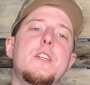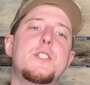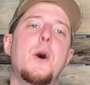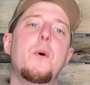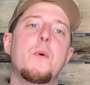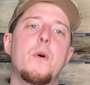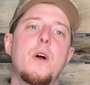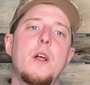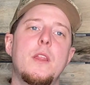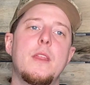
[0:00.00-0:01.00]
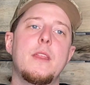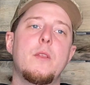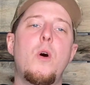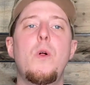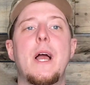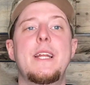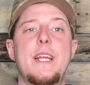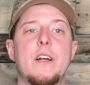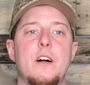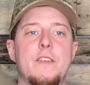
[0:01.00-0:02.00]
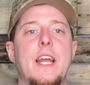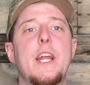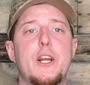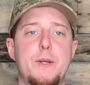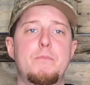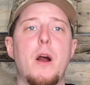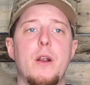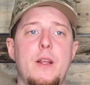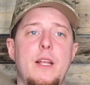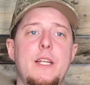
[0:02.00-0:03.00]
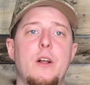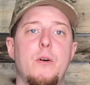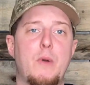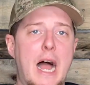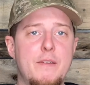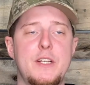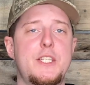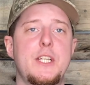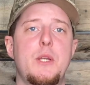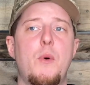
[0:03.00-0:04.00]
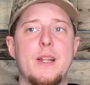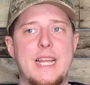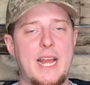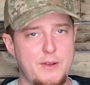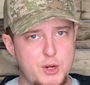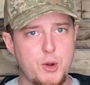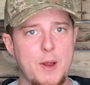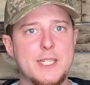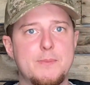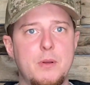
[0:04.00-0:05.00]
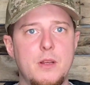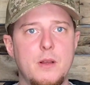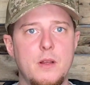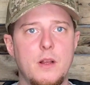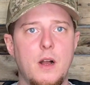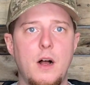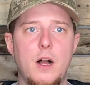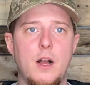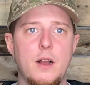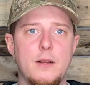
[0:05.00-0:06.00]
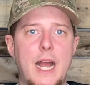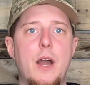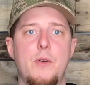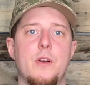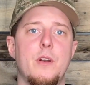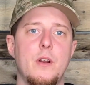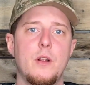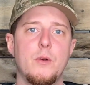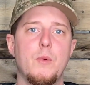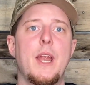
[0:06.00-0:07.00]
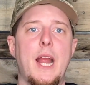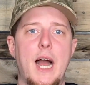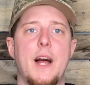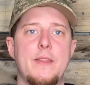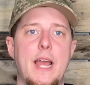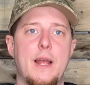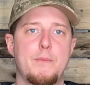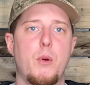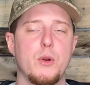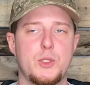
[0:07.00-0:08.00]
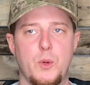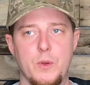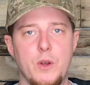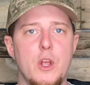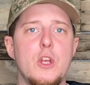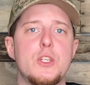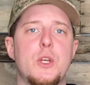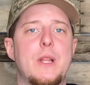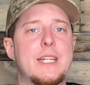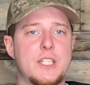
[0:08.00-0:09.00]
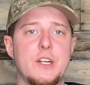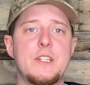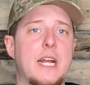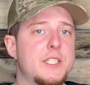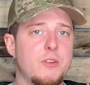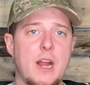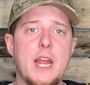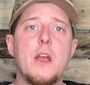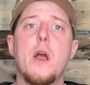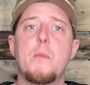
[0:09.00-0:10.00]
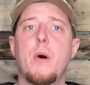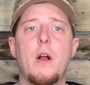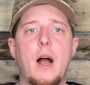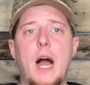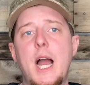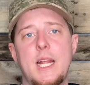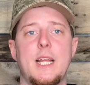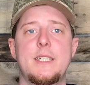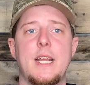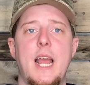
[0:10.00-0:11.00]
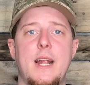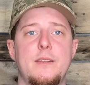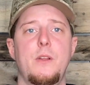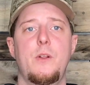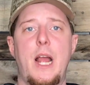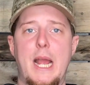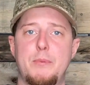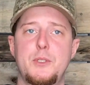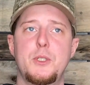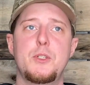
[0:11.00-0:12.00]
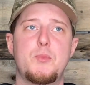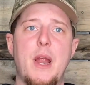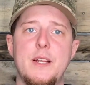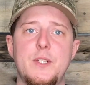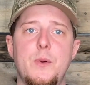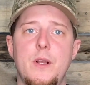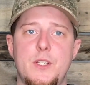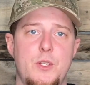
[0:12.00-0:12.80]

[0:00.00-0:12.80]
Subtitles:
So the whole idea of getting good bark, obviously you want that crisp outer ring on that pork shoulder. So that's good, that's great, but I like to add a little apple juice spray to it.